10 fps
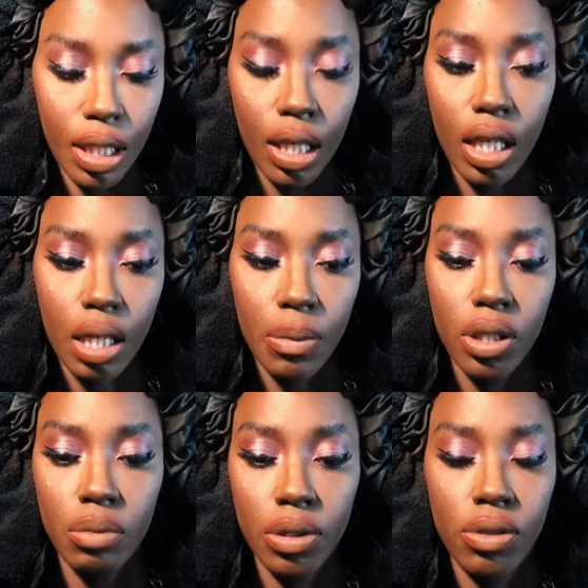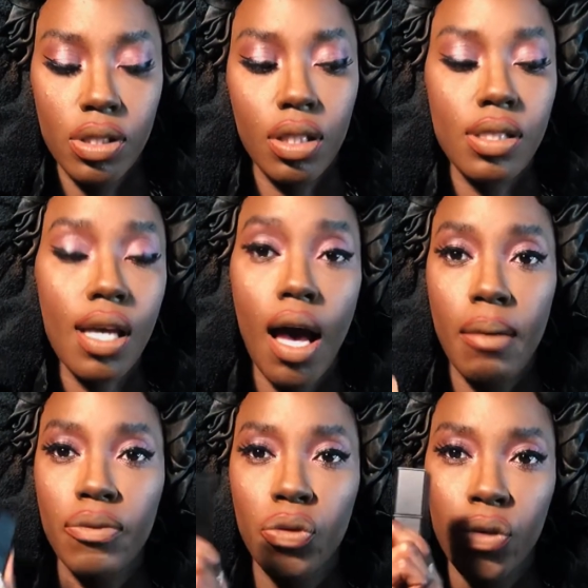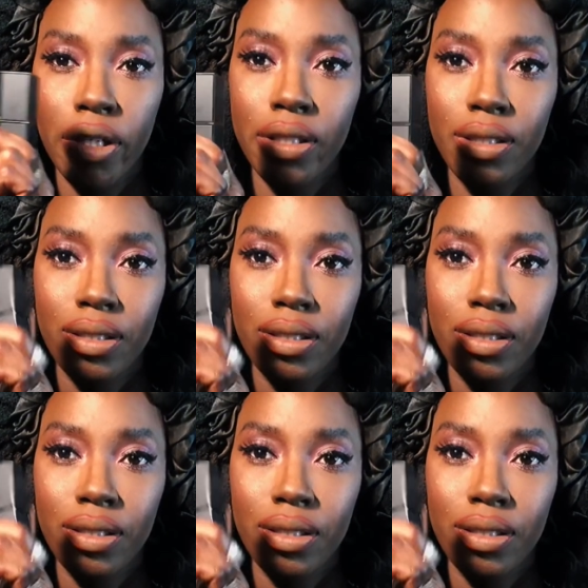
And I'm going to be using the Tom Ford